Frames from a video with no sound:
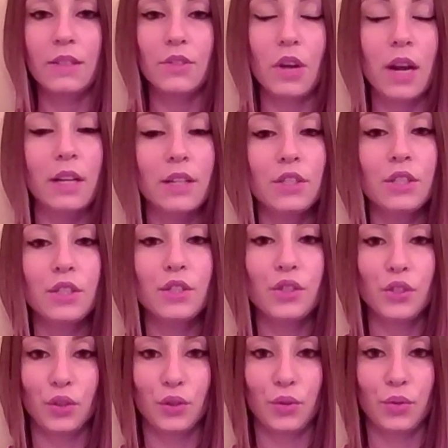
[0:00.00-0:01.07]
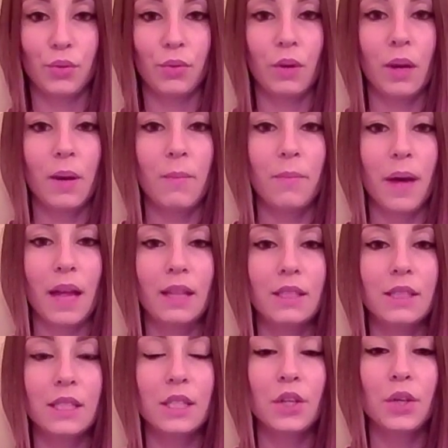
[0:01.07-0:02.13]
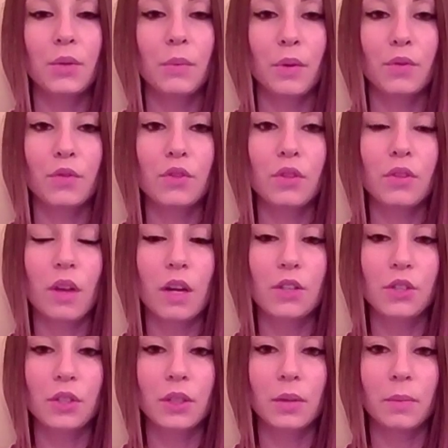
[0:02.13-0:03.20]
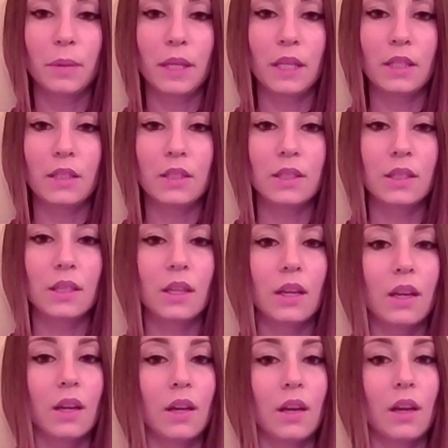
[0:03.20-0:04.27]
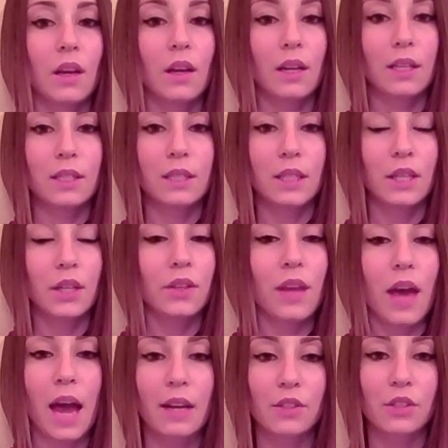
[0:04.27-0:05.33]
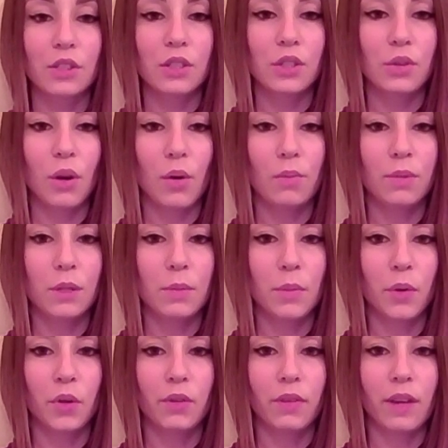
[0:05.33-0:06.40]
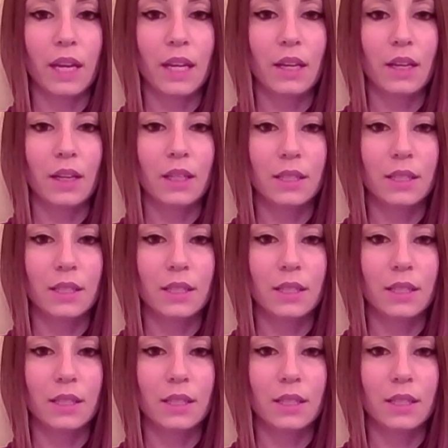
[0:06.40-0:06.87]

In strategy 2, balancing your emotional and logical appeals. Consider the actions you hope to motivate.